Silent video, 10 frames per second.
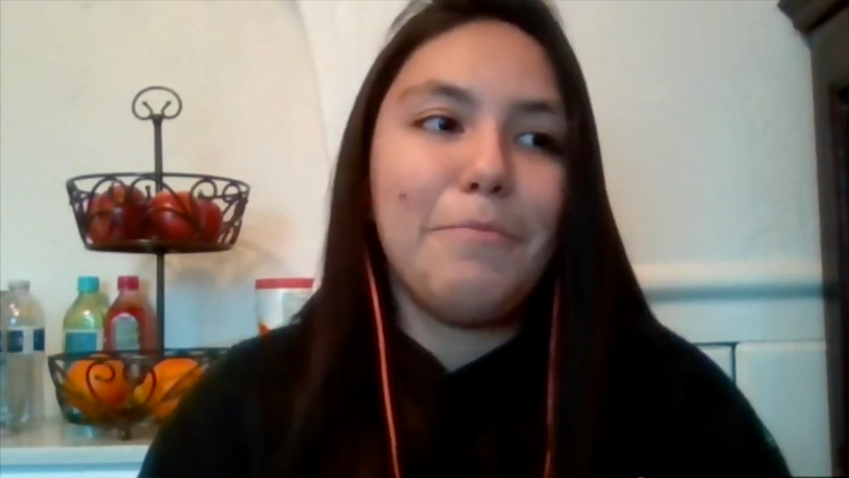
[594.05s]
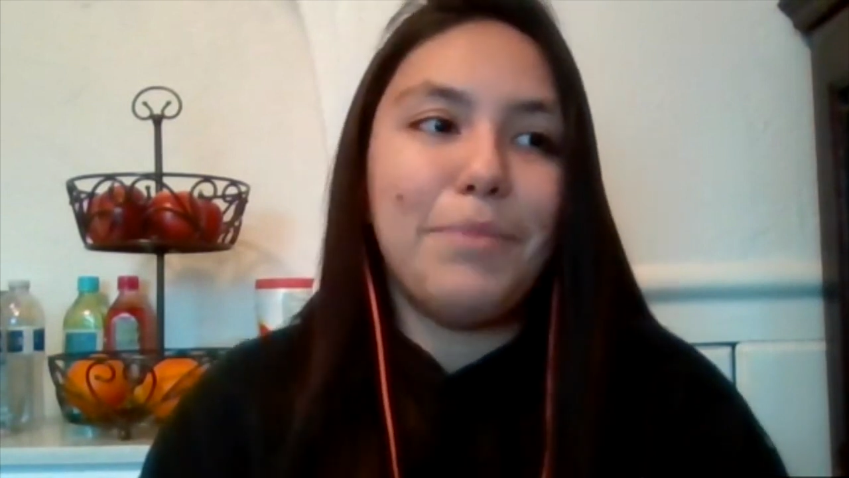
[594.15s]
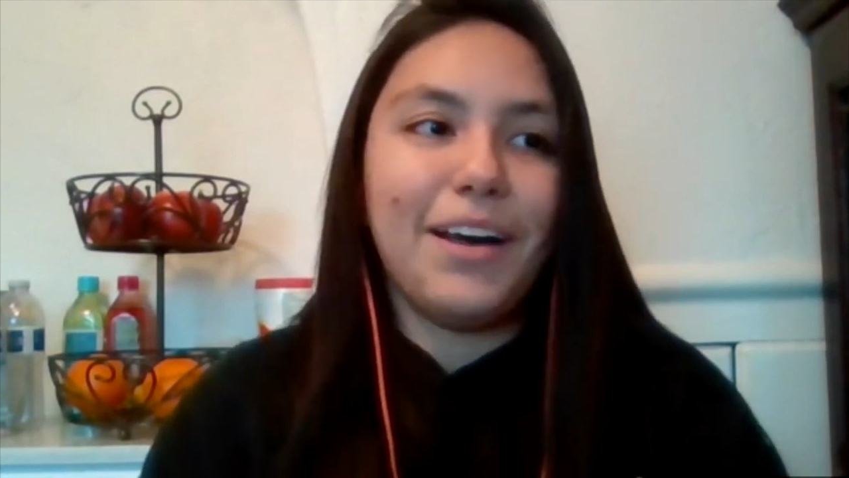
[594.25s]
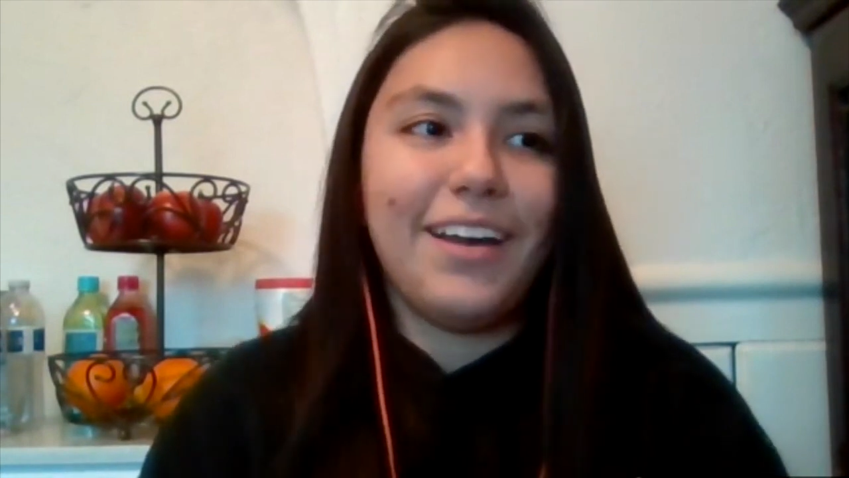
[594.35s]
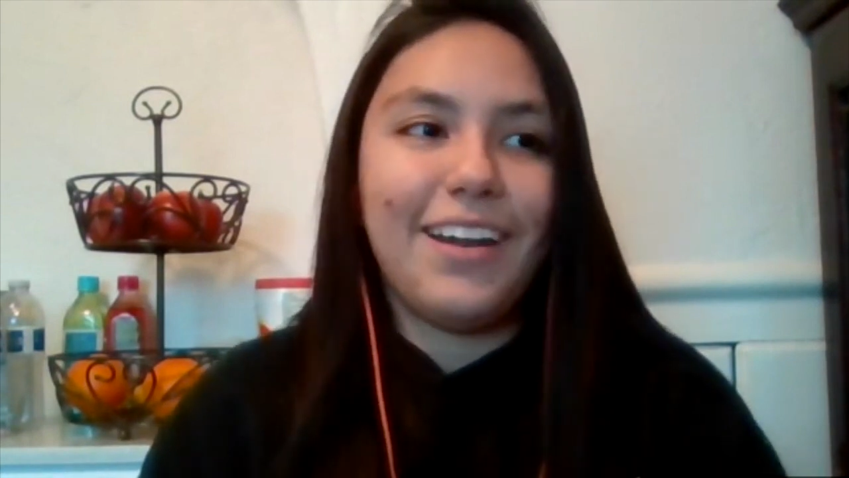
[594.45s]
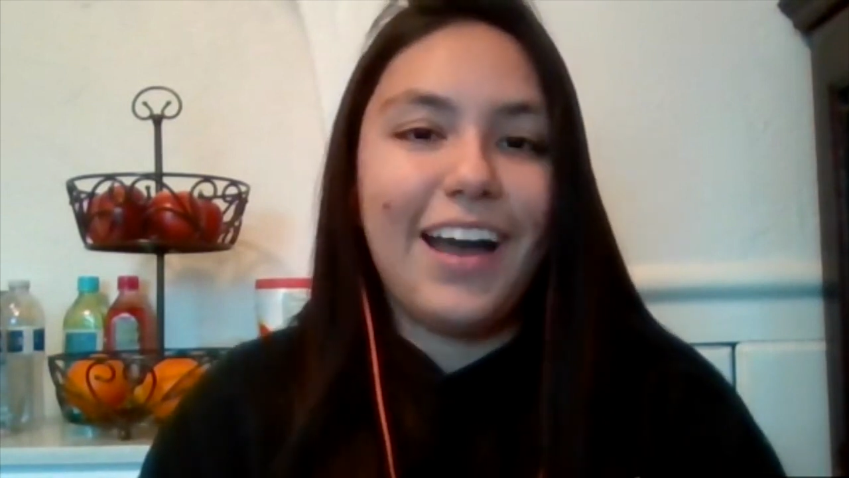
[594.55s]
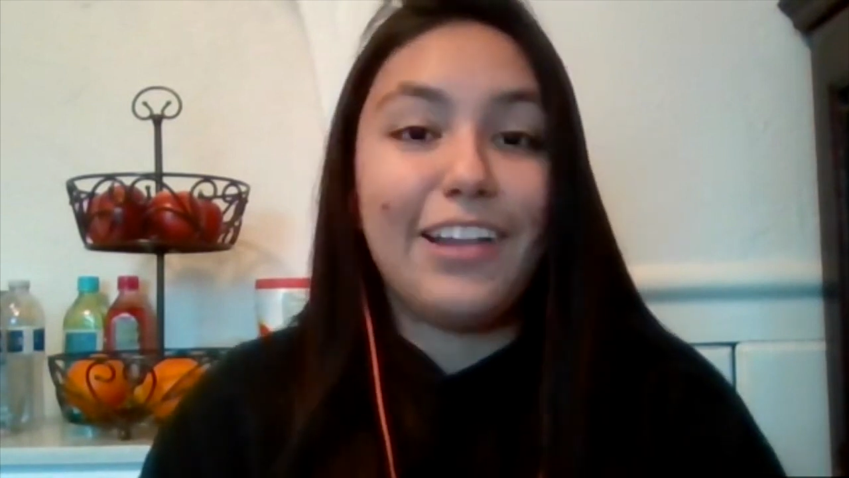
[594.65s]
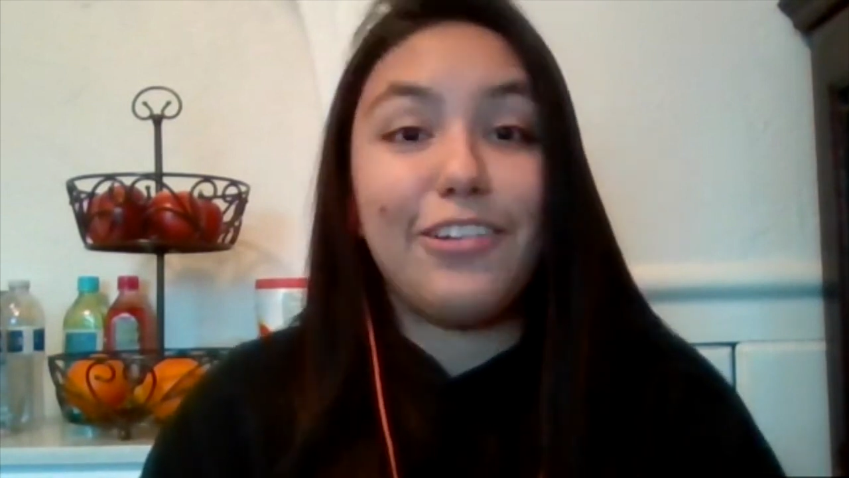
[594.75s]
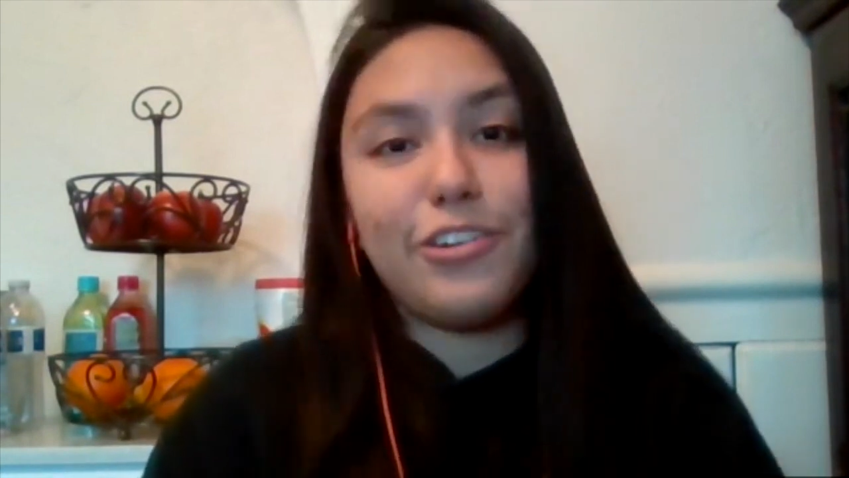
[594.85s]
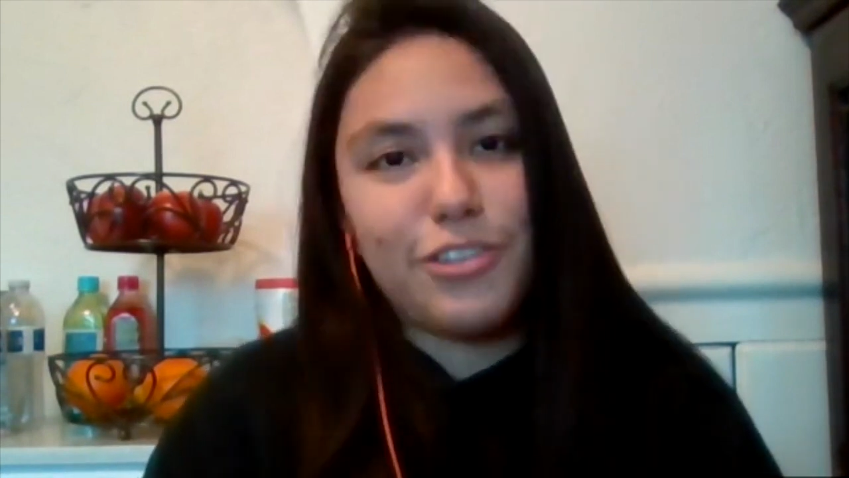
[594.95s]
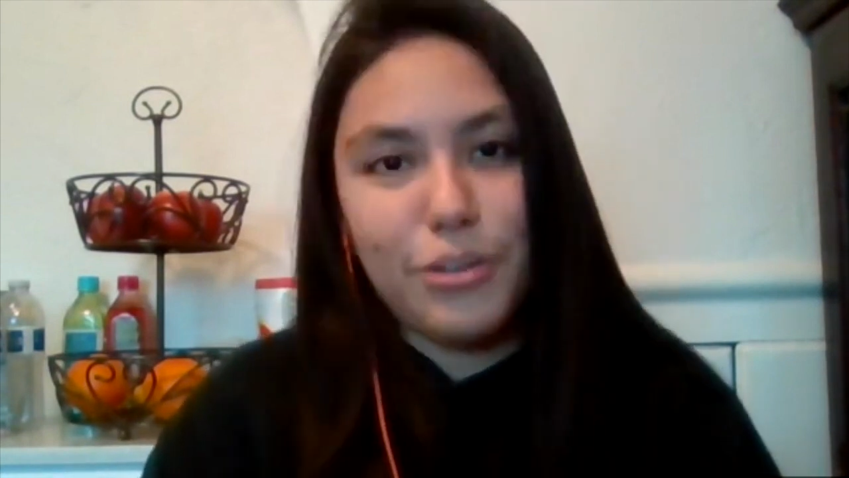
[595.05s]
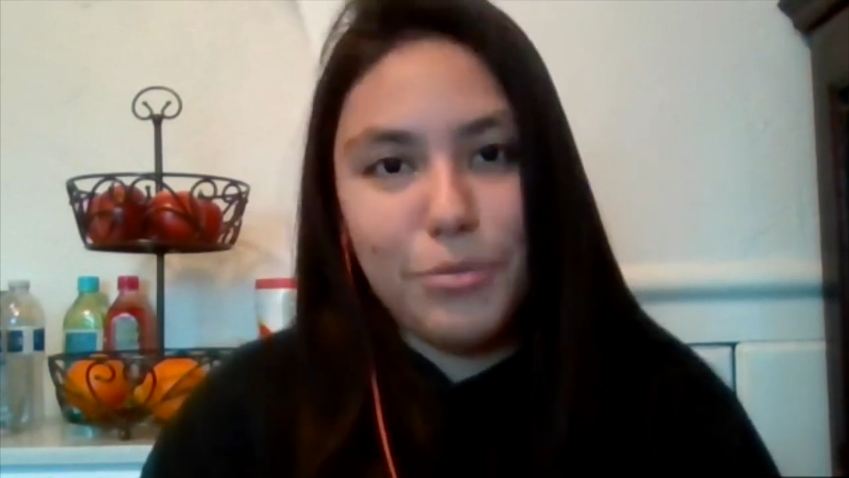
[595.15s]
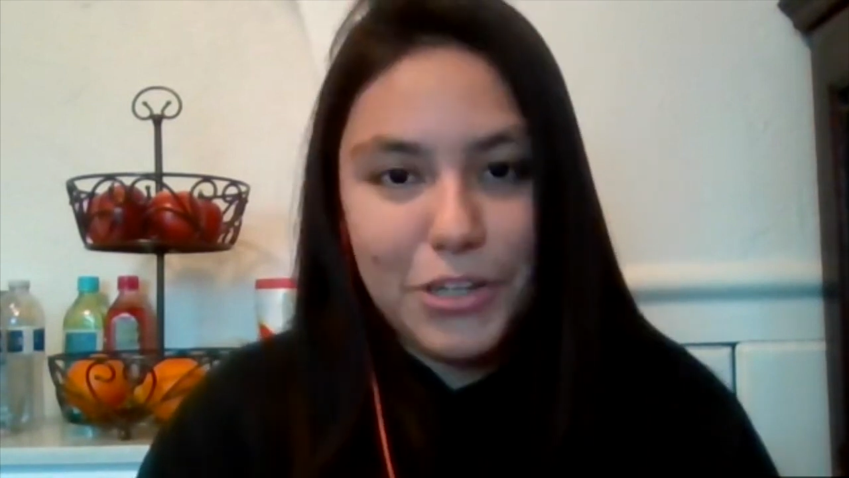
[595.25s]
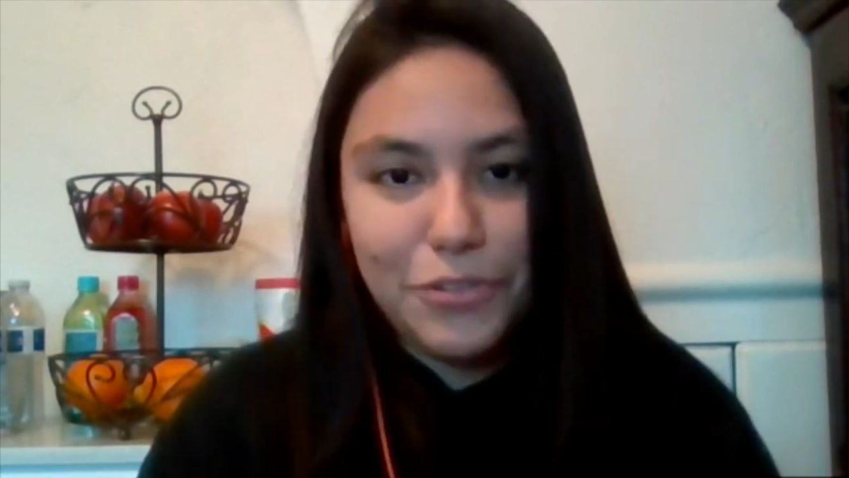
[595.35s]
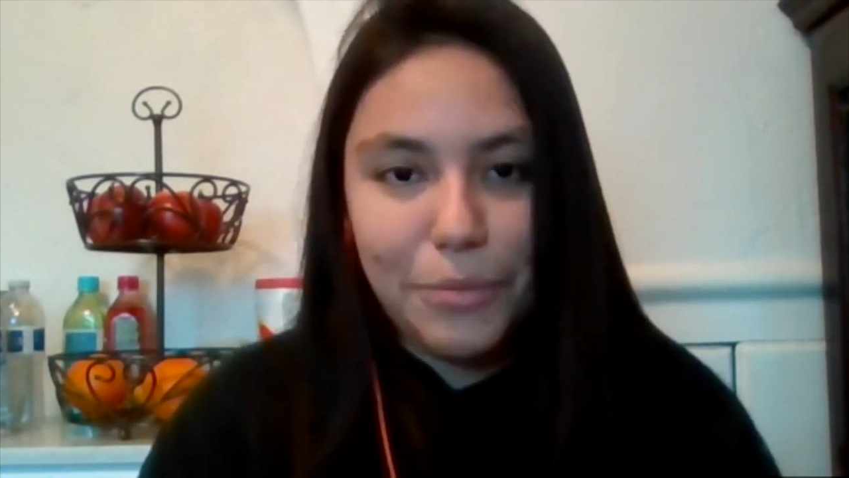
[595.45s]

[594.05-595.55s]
but I learned so much